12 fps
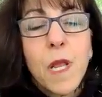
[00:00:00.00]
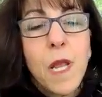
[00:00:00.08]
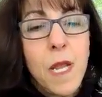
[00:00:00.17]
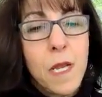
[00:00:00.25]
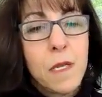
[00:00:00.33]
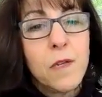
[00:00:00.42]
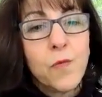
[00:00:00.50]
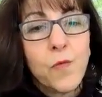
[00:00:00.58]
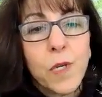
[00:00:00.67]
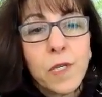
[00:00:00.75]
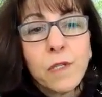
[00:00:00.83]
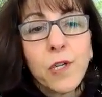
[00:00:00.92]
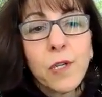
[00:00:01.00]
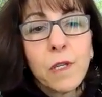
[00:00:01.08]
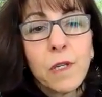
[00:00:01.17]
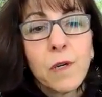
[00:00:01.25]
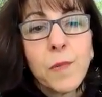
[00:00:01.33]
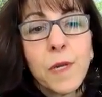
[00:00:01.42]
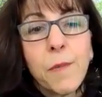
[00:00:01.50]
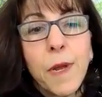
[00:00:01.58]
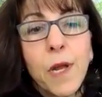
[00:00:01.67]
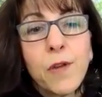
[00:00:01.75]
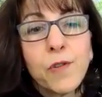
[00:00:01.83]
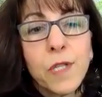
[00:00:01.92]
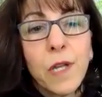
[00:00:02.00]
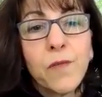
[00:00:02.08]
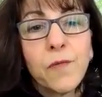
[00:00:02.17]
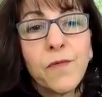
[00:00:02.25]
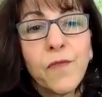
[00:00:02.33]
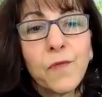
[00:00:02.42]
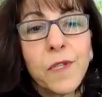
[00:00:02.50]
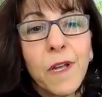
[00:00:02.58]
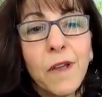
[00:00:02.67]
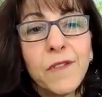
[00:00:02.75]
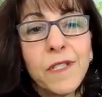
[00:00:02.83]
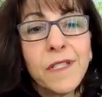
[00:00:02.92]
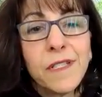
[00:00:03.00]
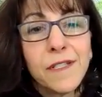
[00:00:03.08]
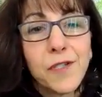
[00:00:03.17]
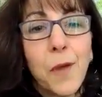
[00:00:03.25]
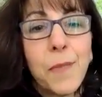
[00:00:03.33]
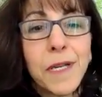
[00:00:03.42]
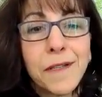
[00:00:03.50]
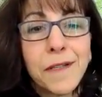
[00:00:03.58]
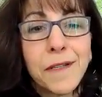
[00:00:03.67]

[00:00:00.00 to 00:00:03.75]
Anne, you want to share a little bit about yourself before we dive into the topic?